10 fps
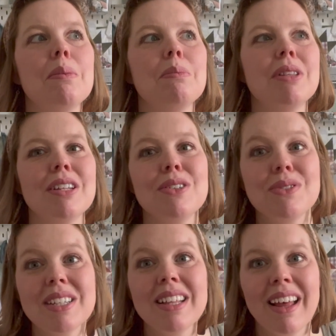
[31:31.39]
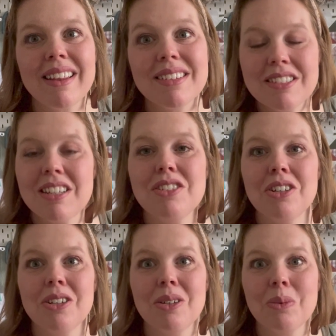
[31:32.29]
but then you see like this
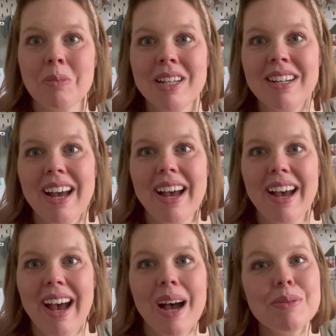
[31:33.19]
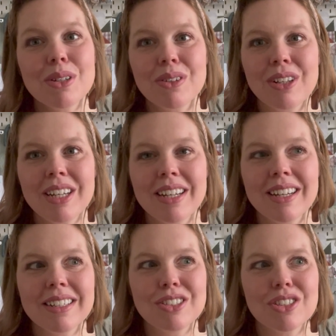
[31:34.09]
60-year-old woman absolutely
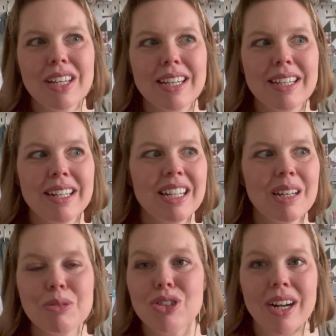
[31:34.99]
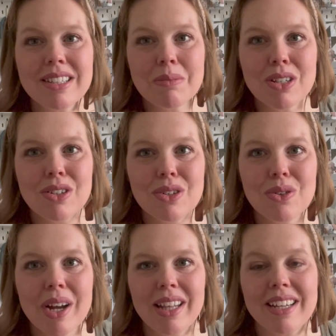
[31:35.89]
just like getting up and trying something new
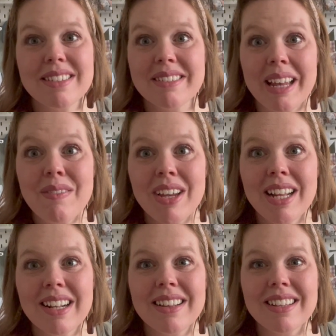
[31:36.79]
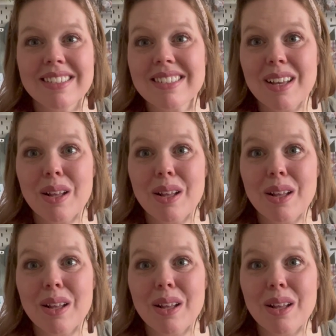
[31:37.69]
and like saving this